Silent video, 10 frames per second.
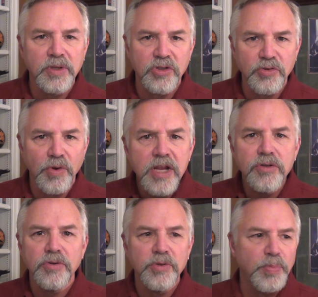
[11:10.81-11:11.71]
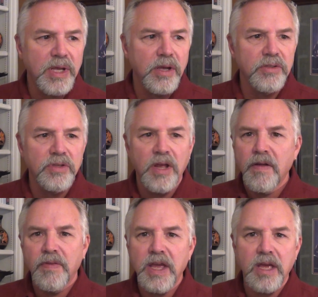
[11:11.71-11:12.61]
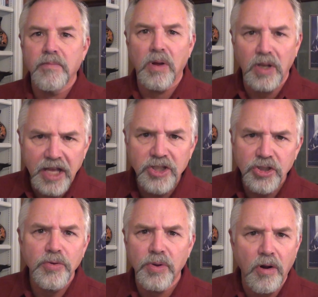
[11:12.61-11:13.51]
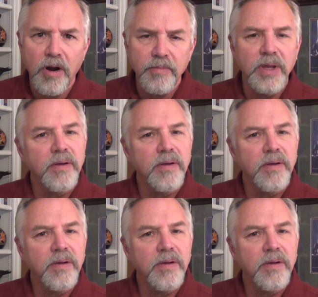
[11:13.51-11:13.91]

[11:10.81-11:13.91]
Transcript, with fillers: to strangers because they can molest you and harm you.